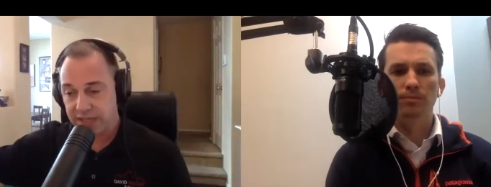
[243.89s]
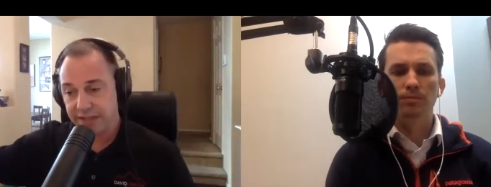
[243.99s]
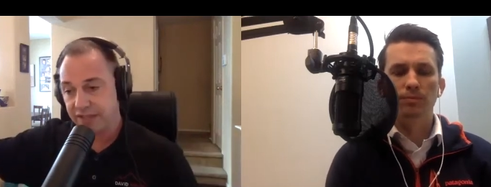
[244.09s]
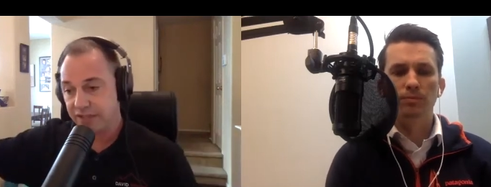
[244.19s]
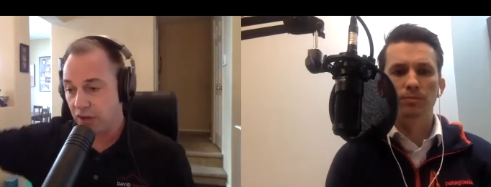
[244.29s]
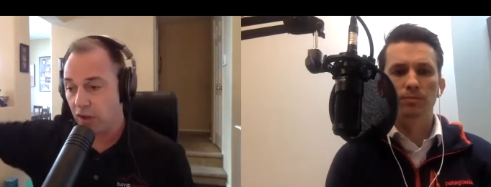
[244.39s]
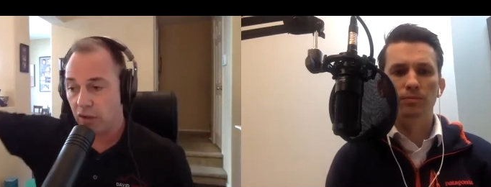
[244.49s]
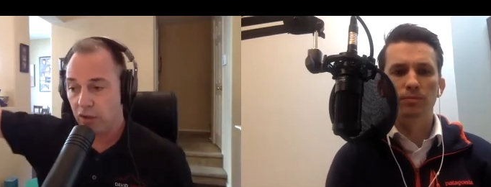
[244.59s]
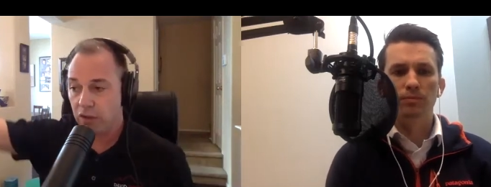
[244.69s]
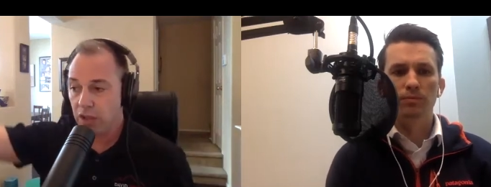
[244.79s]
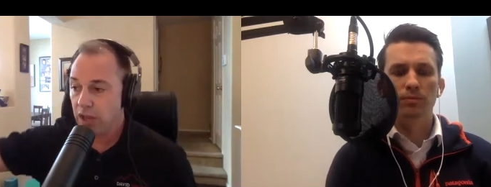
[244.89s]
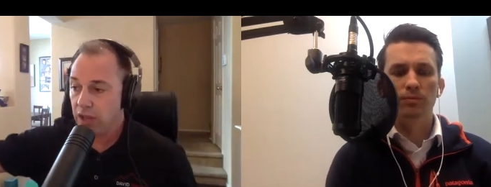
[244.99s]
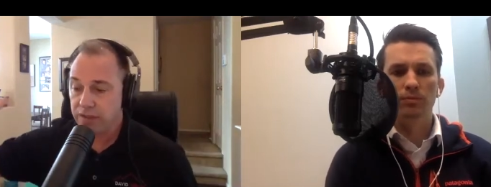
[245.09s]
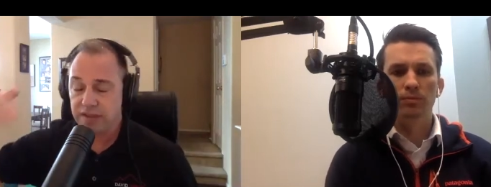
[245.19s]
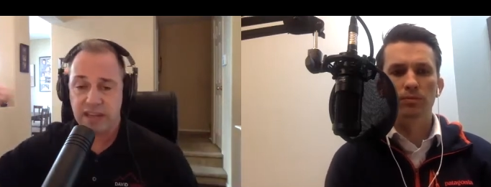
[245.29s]
Speaker 1: I listened to all
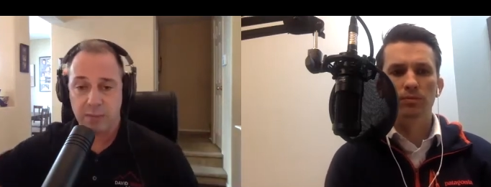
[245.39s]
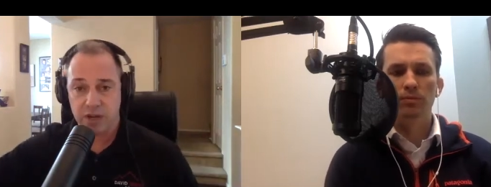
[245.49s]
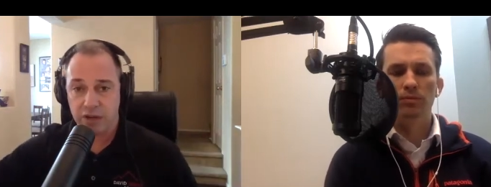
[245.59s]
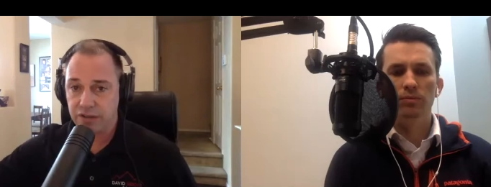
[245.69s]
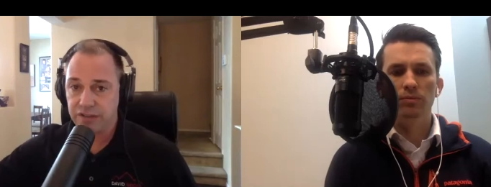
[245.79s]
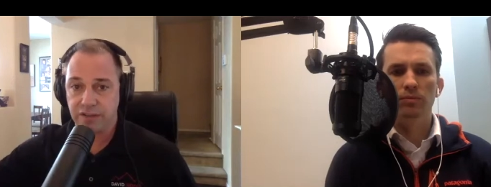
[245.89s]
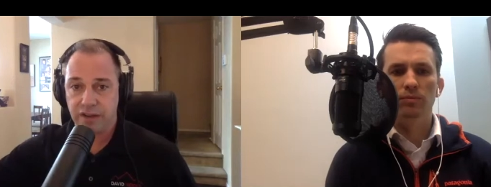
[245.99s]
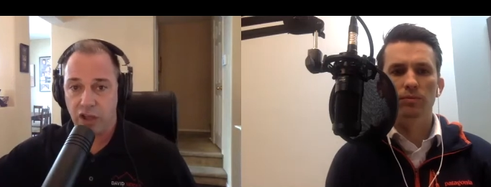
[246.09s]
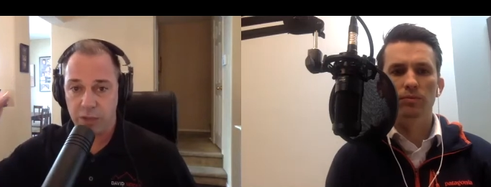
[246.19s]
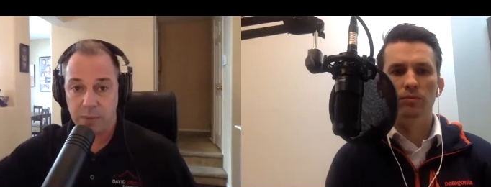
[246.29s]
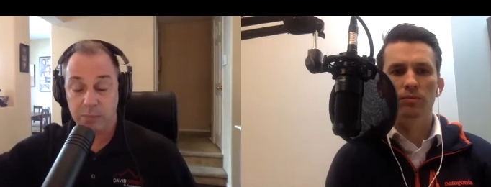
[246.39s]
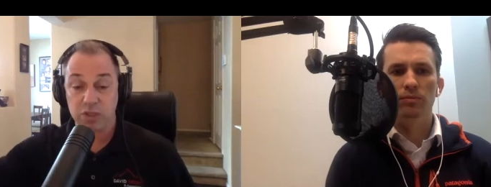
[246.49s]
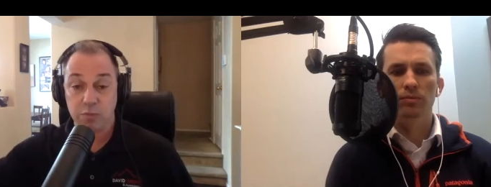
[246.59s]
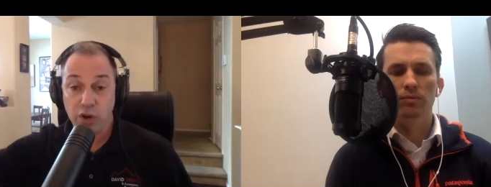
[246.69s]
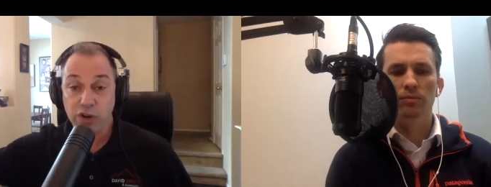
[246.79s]
the seminars and all the people
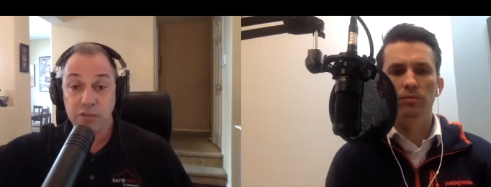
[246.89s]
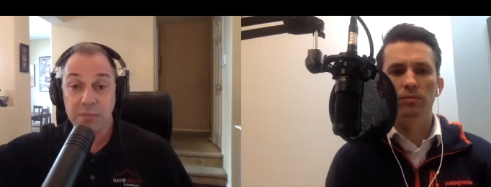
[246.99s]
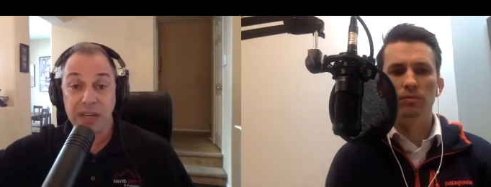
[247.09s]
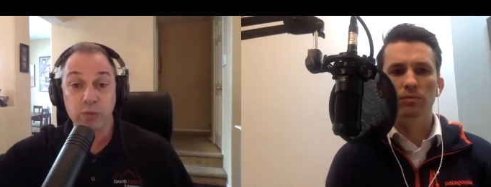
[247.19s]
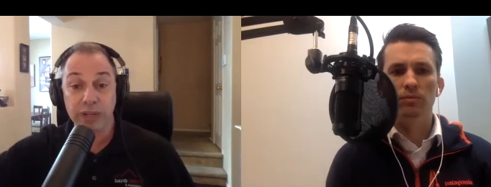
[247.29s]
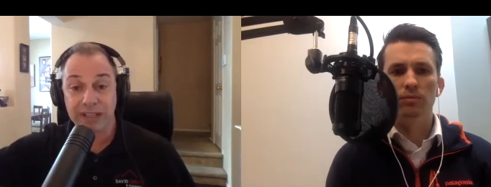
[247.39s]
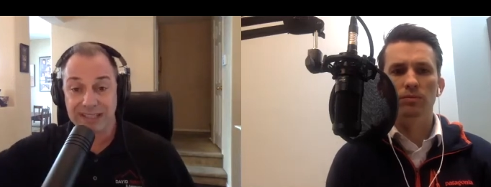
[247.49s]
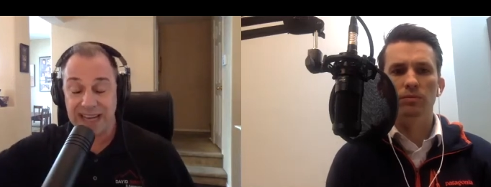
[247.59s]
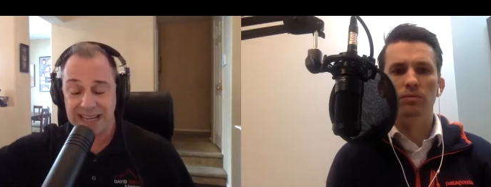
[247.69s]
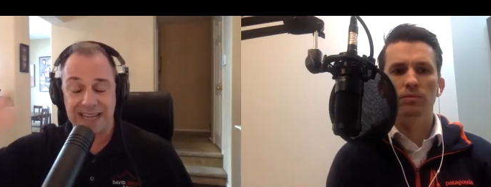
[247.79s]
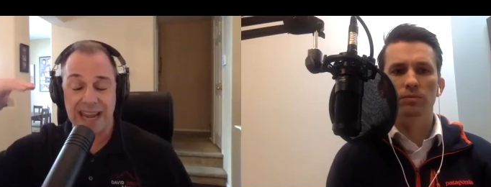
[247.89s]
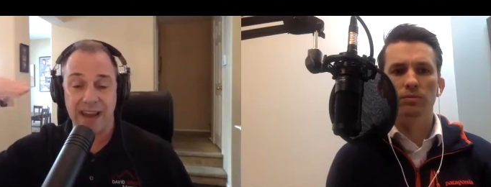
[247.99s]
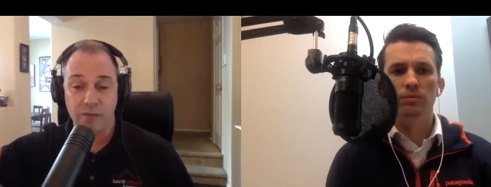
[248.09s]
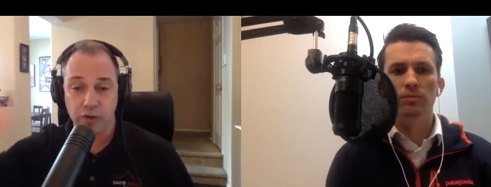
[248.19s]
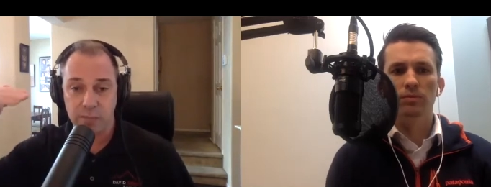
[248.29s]
smarter than me in real estate. And
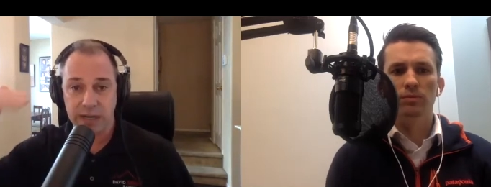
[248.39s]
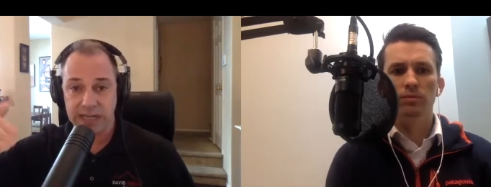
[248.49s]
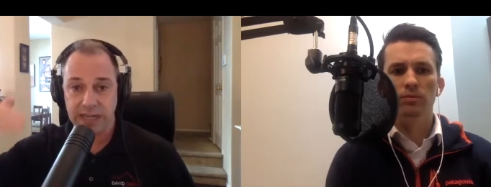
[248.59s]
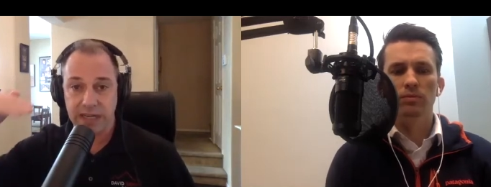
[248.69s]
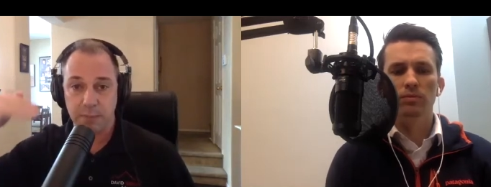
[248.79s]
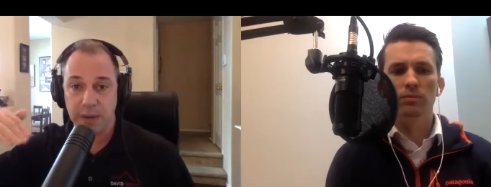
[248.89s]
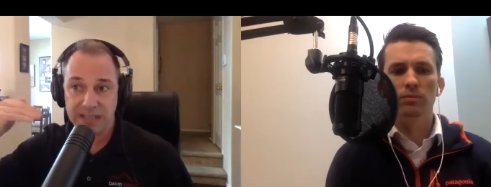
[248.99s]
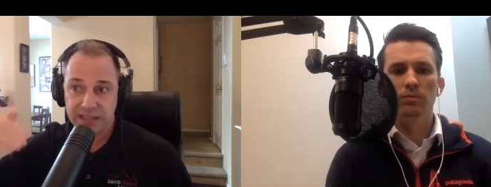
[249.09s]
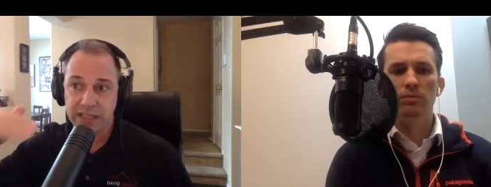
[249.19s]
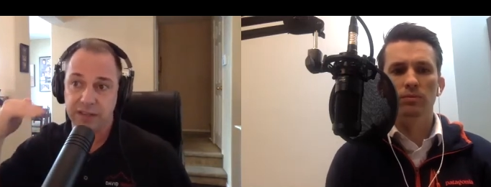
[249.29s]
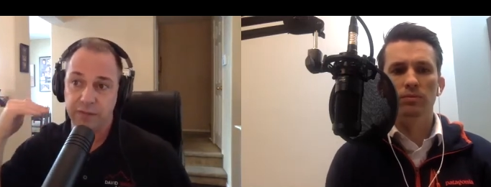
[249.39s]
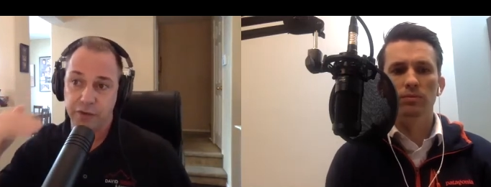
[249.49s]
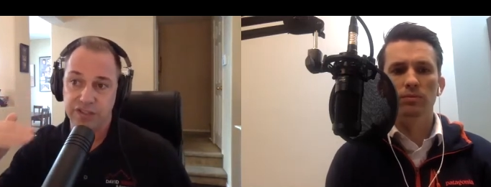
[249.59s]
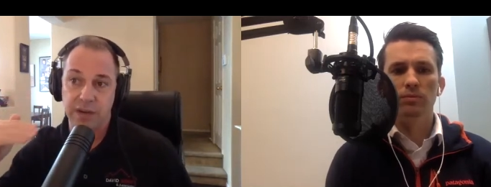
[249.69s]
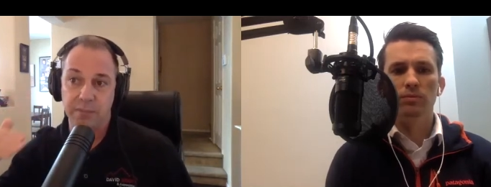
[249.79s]
everybody, basically the
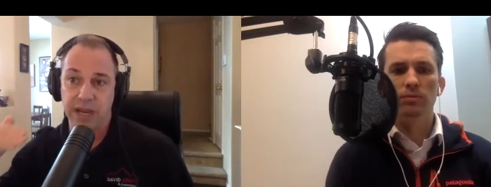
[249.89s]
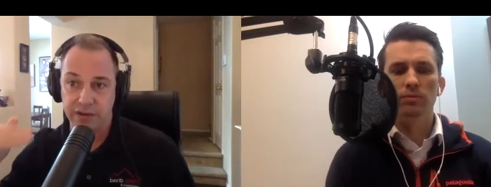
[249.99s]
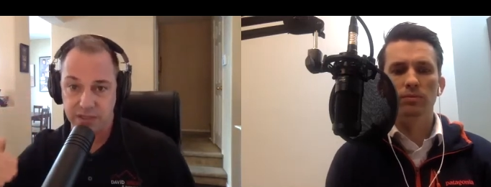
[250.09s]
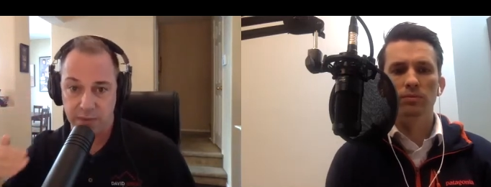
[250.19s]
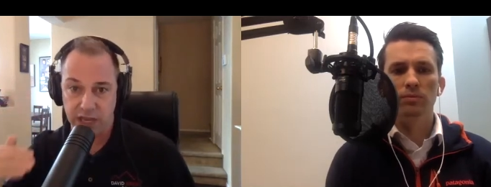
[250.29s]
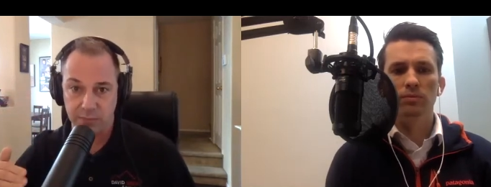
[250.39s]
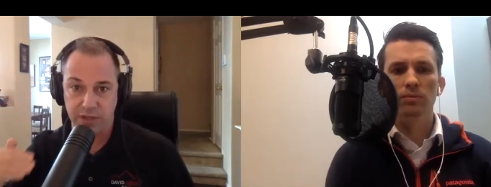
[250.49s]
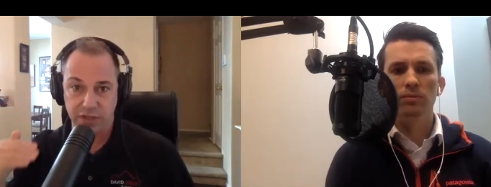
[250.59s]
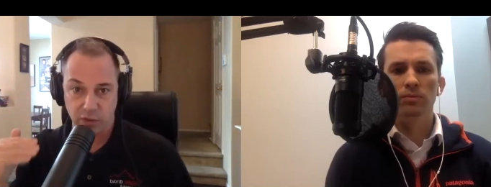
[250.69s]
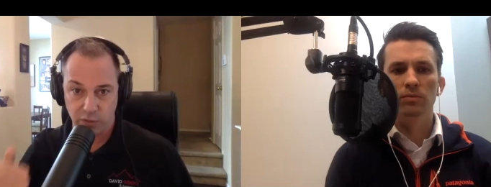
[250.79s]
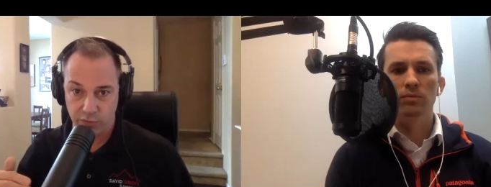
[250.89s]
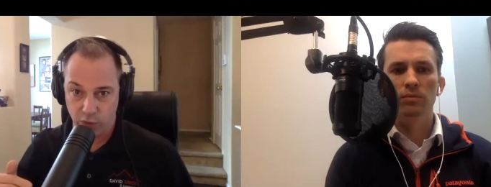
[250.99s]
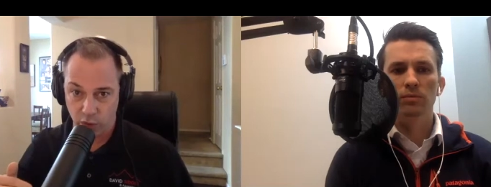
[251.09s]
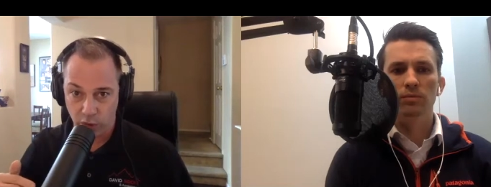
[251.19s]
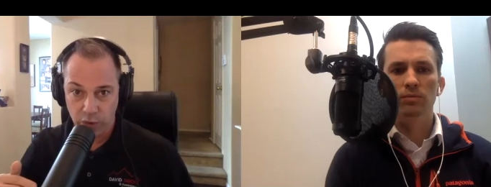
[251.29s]
first time buyer is the bottom of the totem
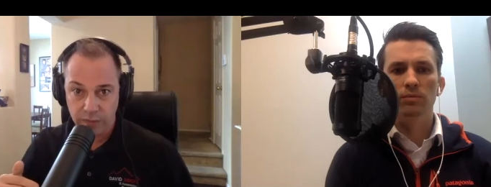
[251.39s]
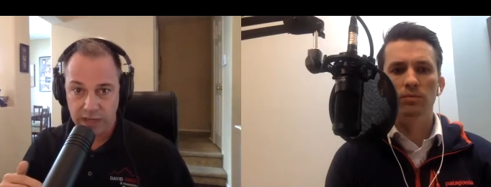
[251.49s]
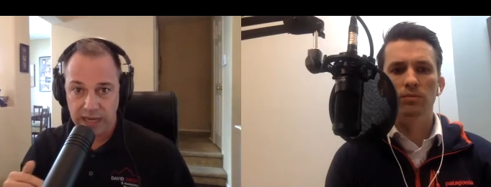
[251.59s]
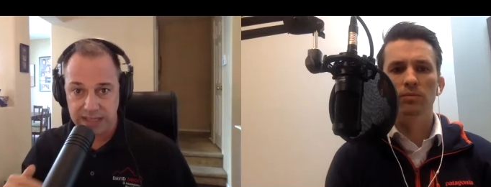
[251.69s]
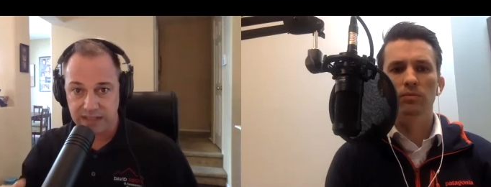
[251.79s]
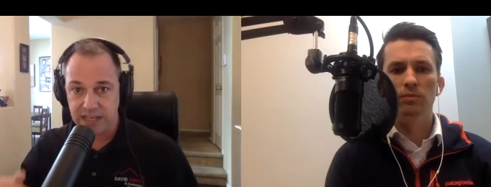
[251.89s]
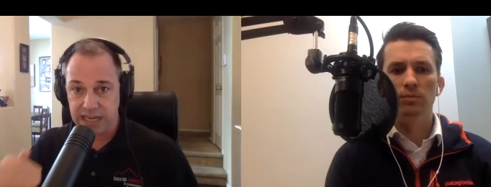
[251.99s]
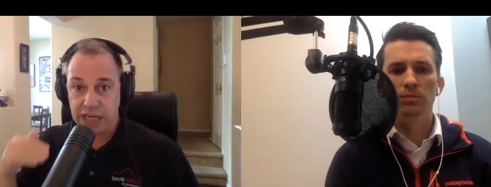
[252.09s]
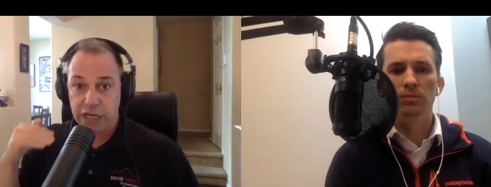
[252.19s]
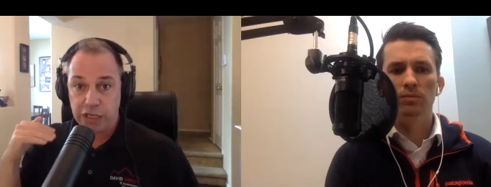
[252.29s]
pole. It's the